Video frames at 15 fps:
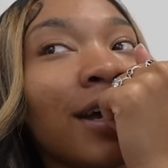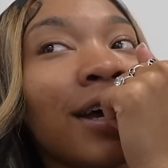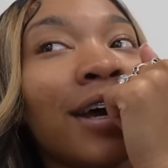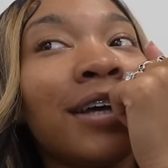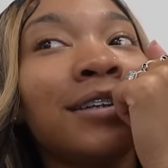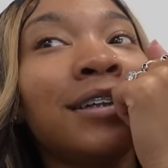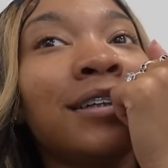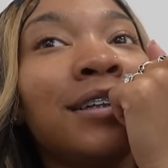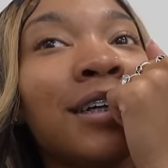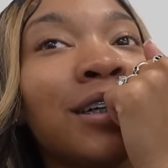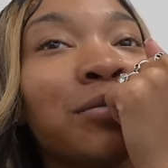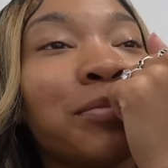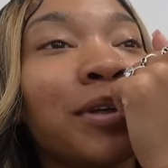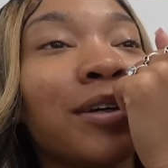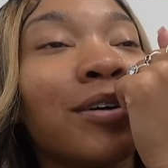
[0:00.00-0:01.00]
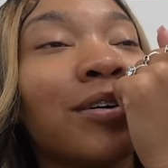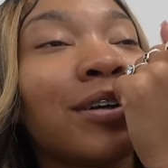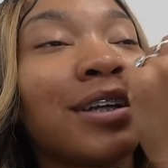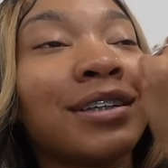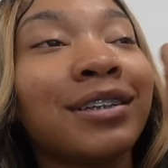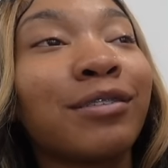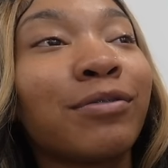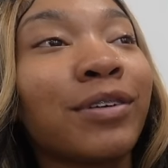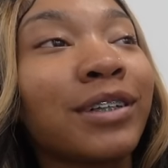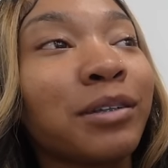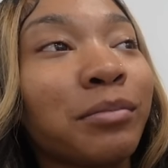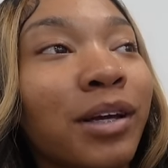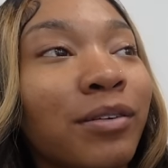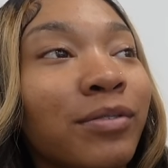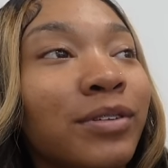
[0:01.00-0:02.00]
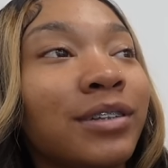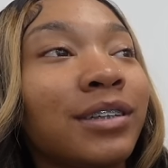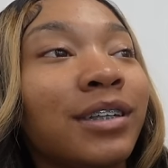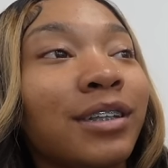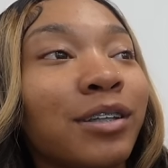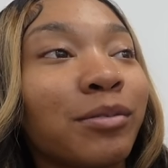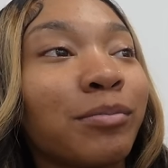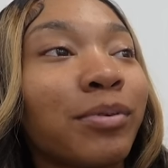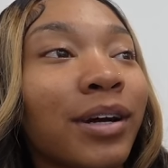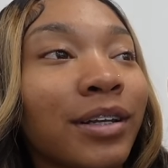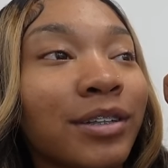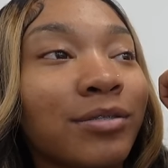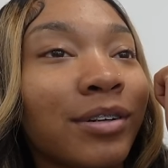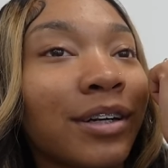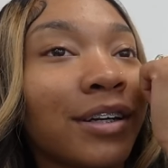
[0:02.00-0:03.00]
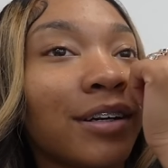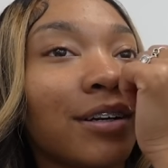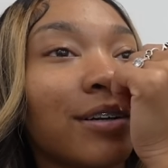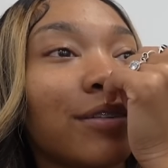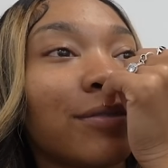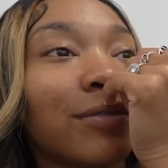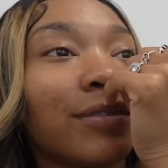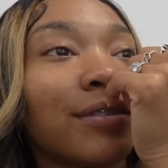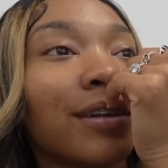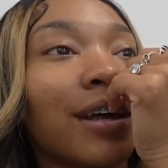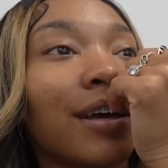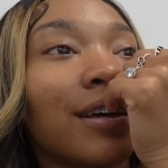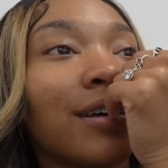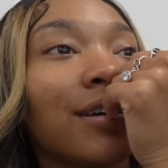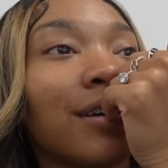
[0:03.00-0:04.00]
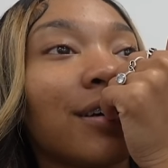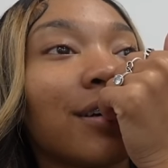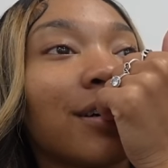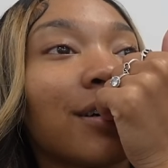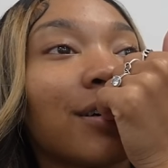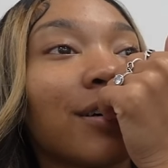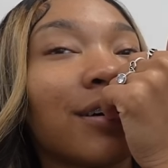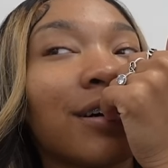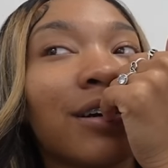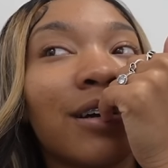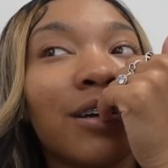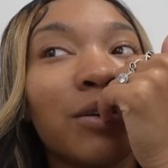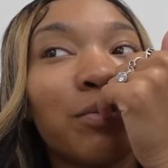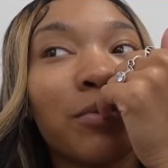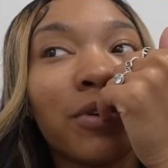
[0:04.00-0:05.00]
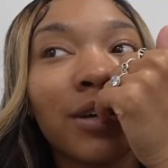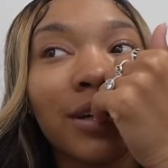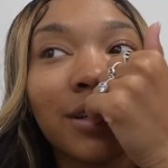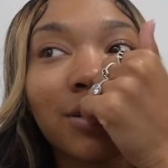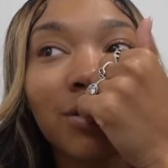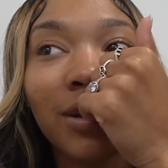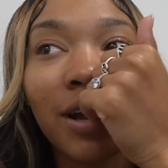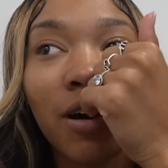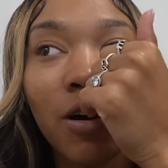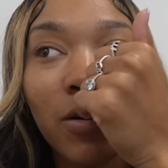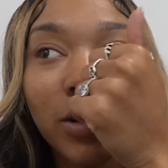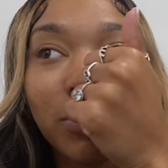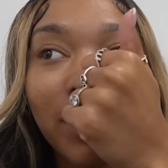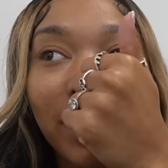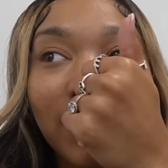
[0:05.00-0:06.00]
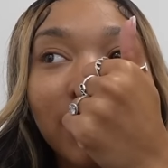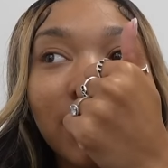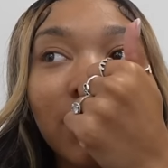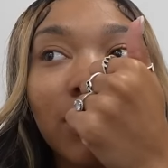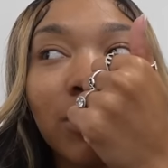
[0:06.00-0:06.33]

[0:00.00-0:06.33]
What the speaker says: Is it just me, or this the first time I ever seen them practice right down in front, like, in the mornings, or they always practice there?